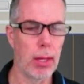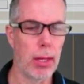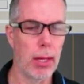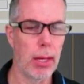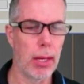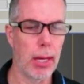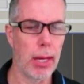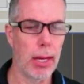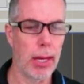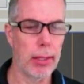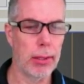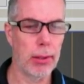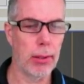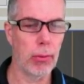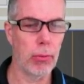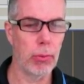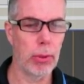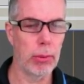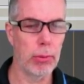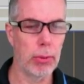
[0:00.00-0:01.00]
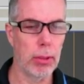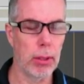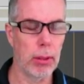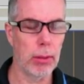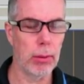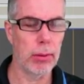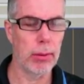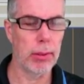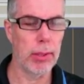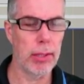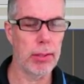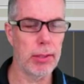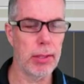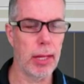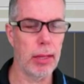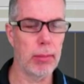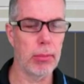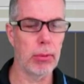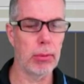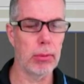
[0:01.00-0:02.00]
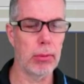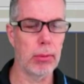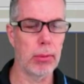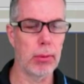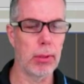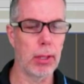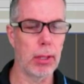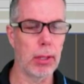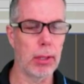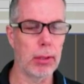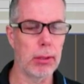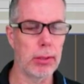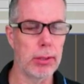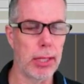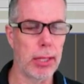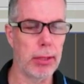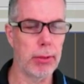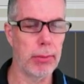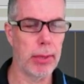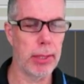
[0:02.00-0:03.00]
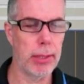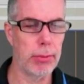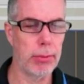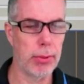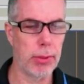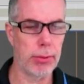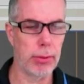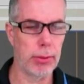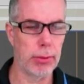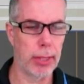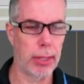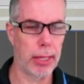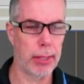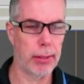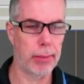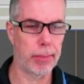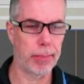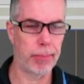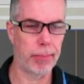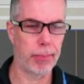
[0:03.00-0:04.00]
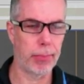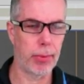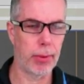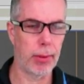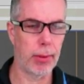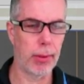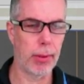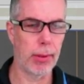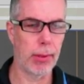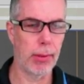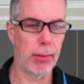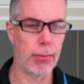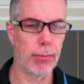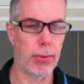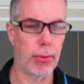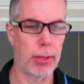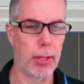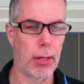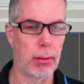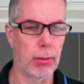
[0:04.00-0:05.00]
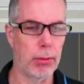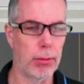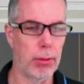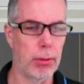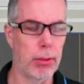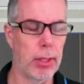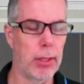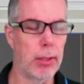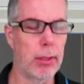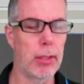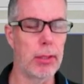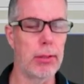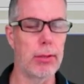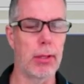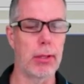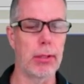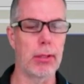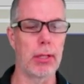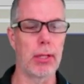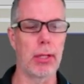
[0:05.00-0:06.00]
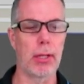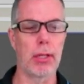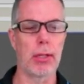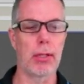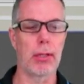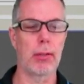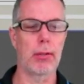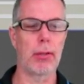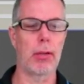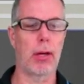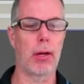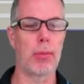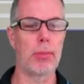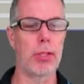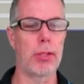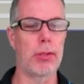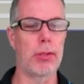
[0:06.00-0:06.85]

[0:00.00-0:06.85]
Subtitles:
And we will disable the generate drizzle data for now. So these are the options